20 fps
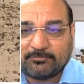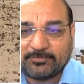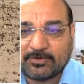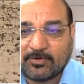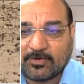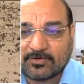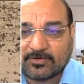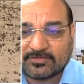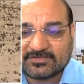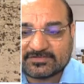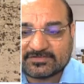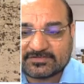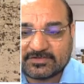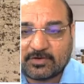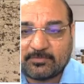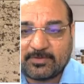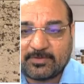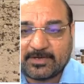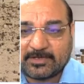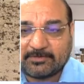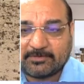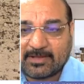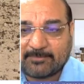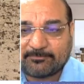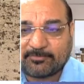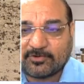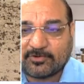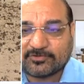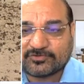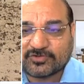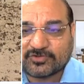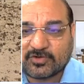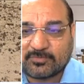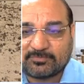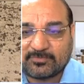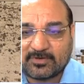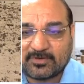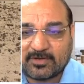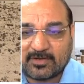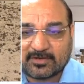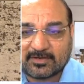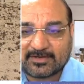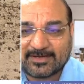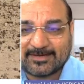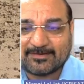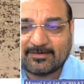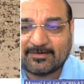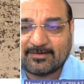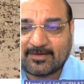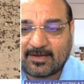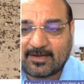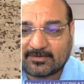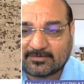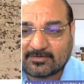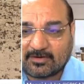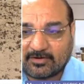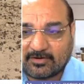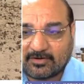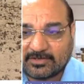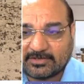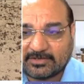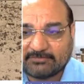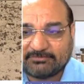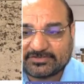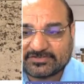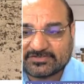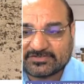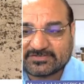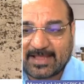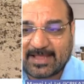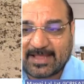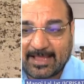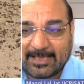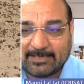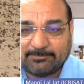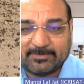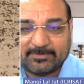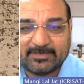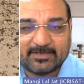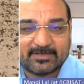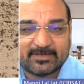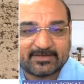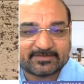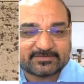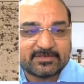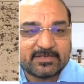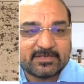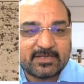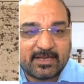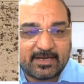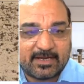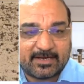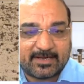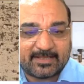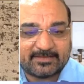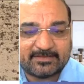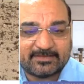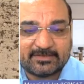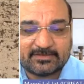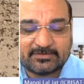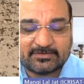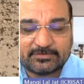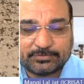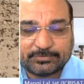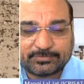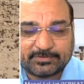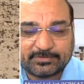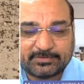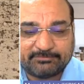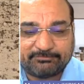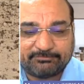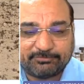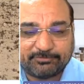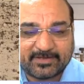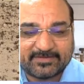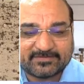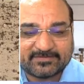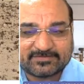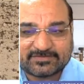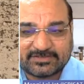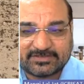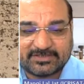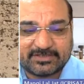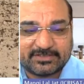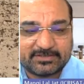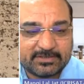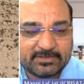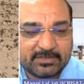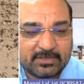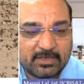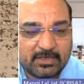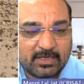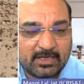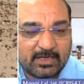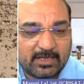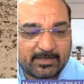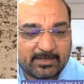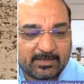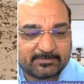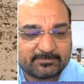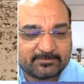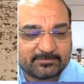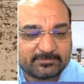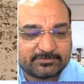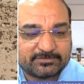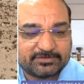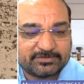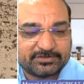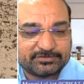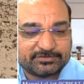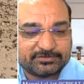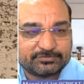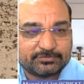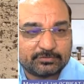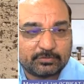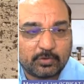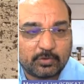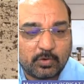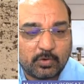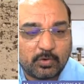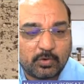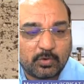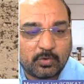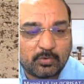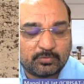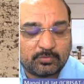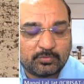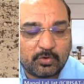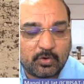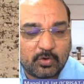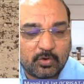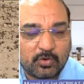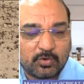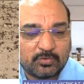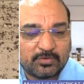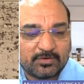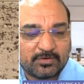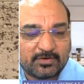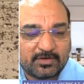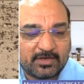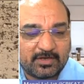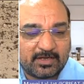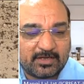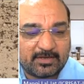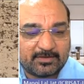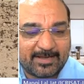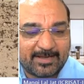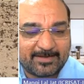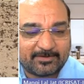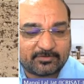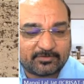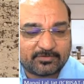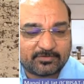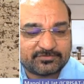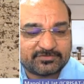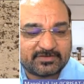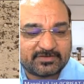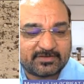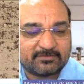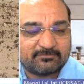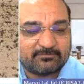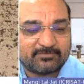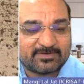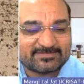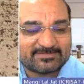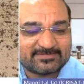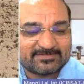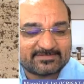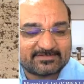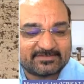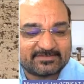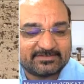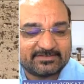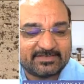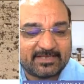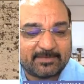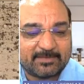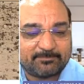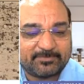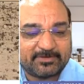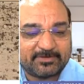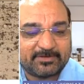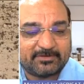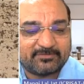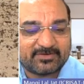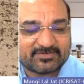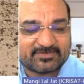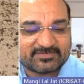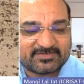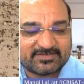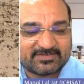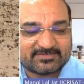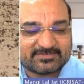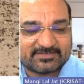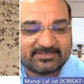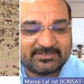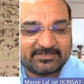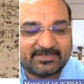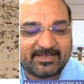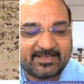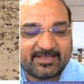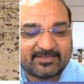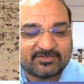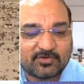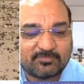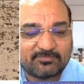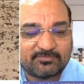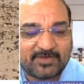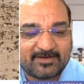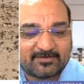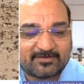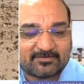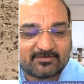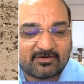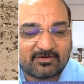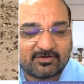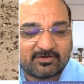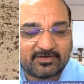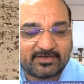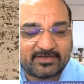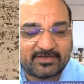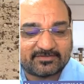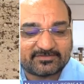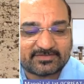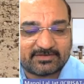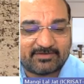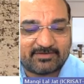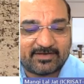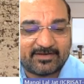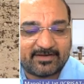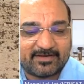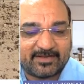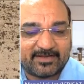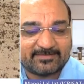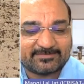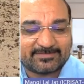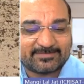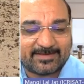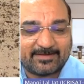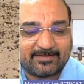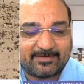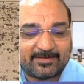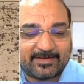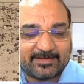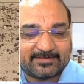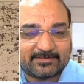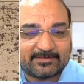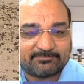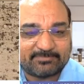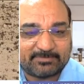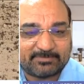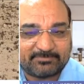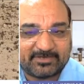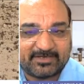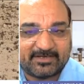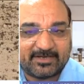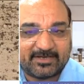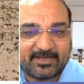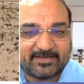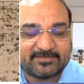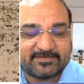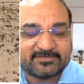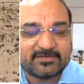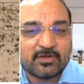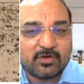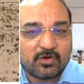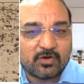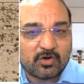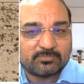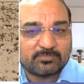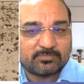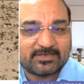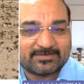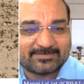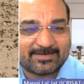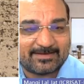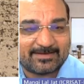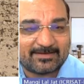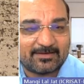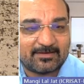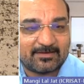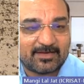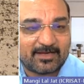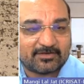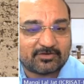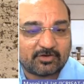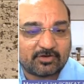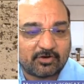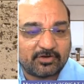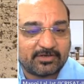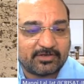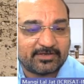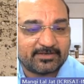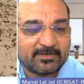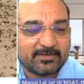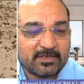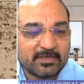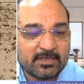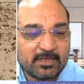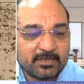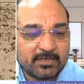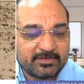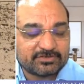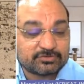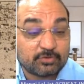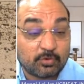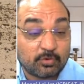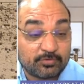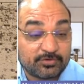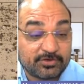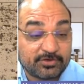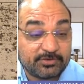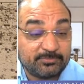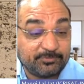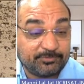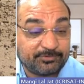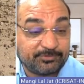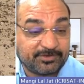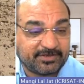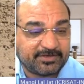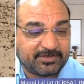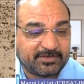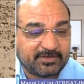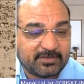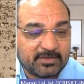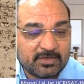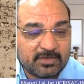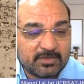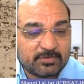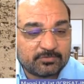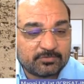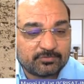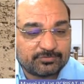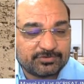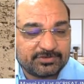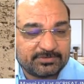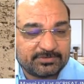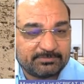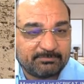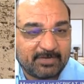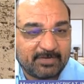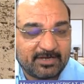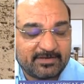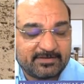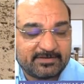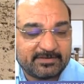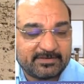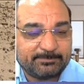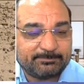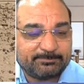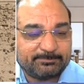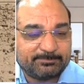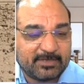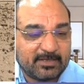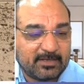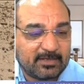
we got this innovative approach of cattle night crawling, which is helping us. And I think if you can see the no nitrogen versus DAP versus 3 days of night crawling, 7 days, 10 days, and 15 days of that cattle night crawling is contributing to the multi